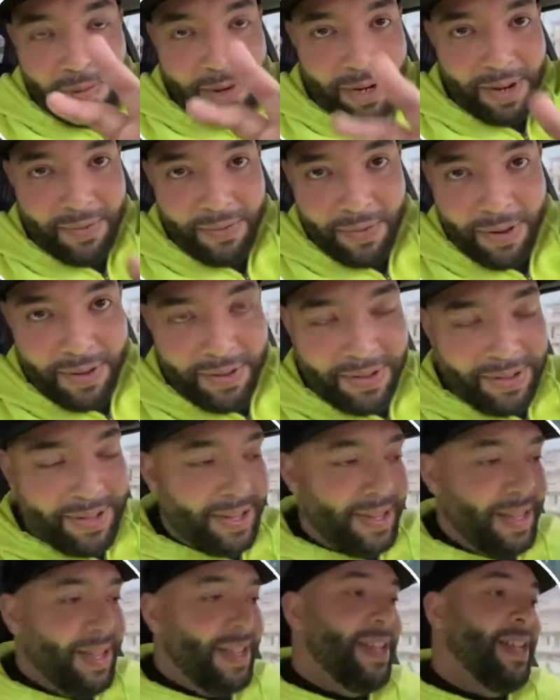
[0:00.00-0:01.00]
difficult.
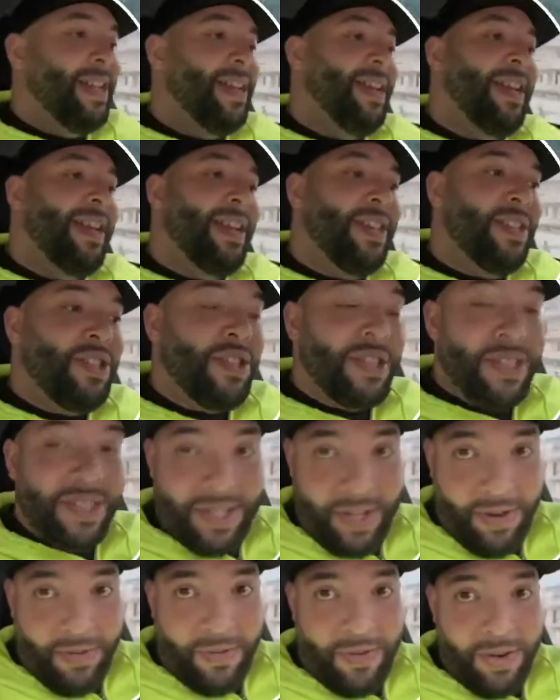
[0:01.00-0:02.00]
It's just
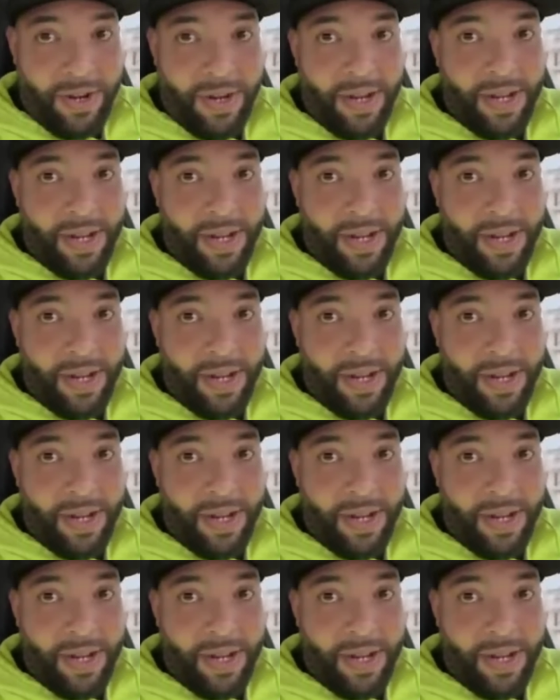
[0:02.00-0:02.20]
different.